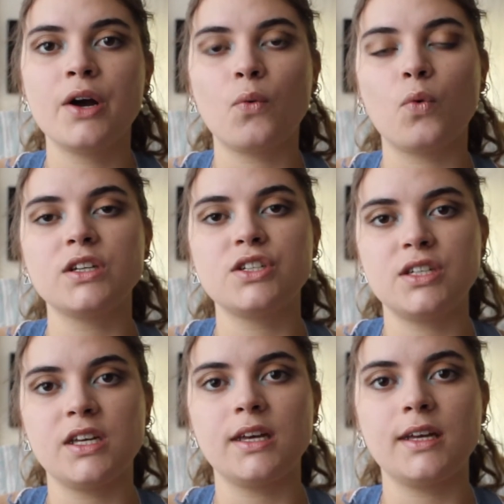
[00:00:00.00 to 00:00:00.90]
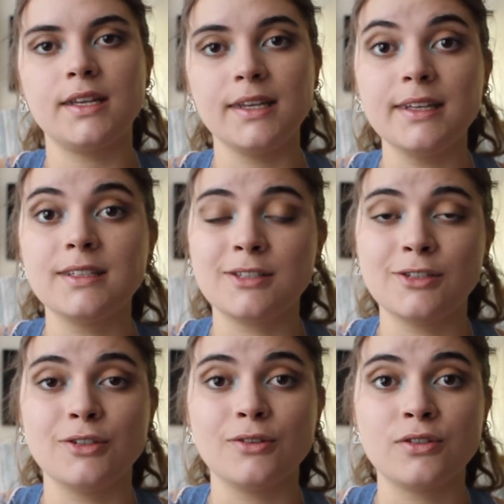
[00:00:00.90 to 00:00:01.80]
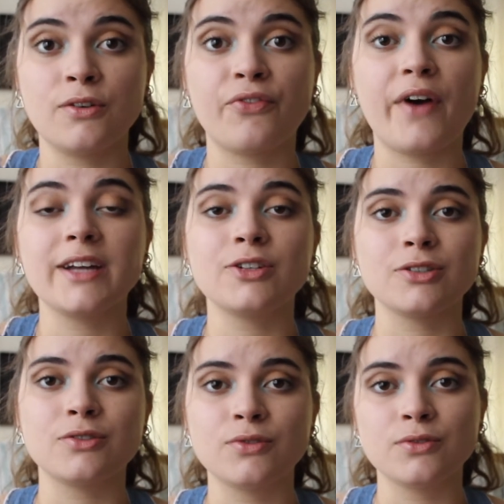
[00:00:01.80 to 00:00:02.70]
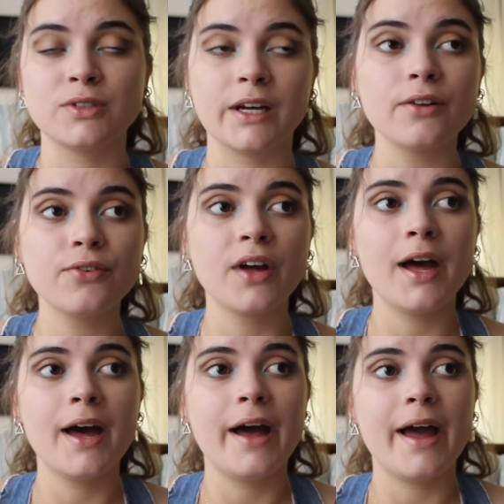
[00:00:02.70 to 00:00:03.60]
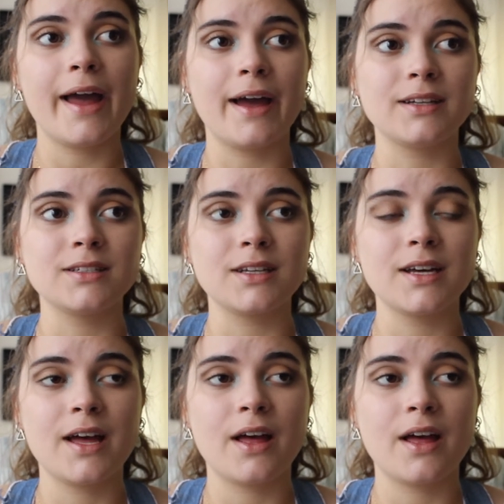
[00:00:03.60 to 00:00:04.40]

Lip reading: what she needs to do to find her true self, and